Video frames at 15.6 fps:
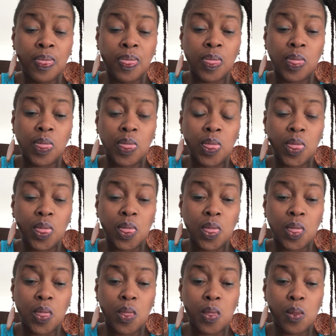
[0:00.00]

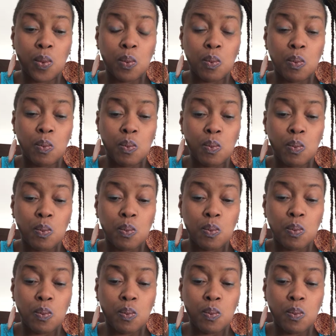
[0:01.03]

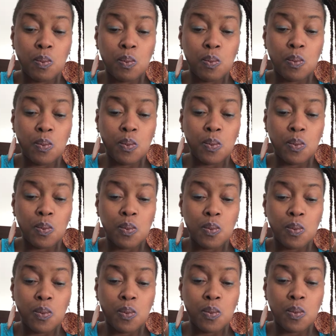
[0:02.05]

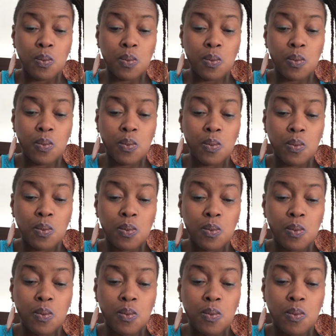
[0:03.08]

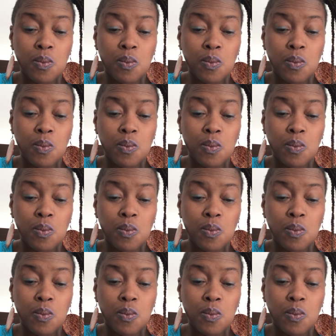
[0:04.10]
(silence)